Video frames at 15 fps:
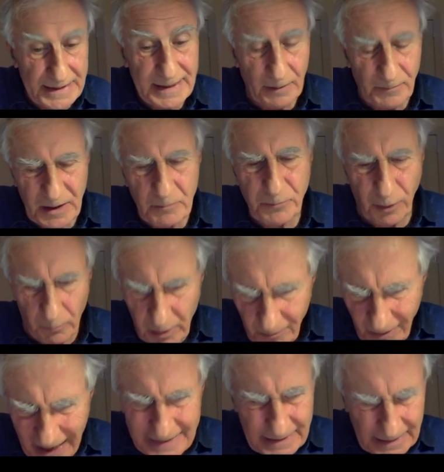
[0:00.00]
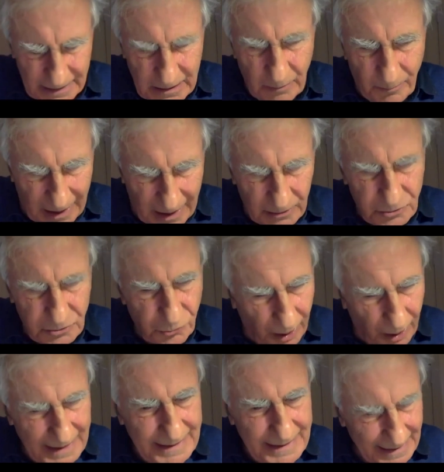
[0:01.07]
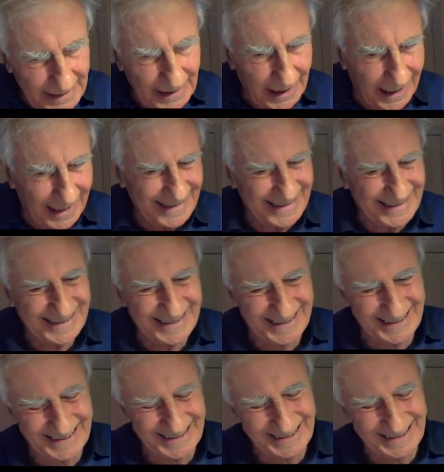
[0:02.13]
is something problematic about writing like